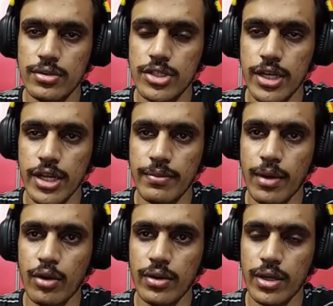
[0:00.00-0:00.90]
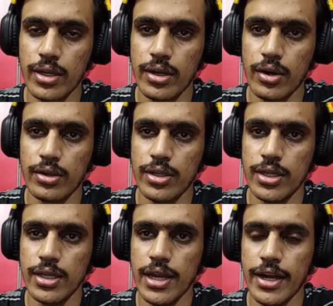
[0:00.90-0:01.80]
check him out uh, on
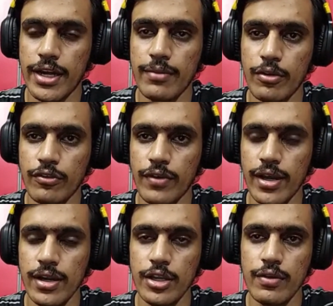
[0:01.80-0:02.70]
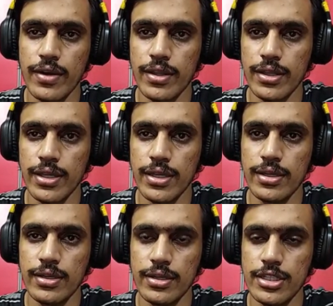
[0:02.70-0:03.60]
the LinkedIn profile given in the
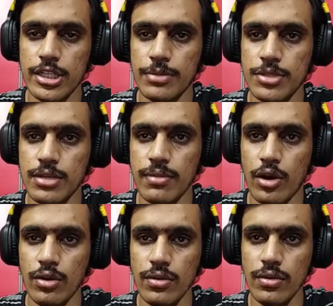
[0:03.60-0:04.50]
description below.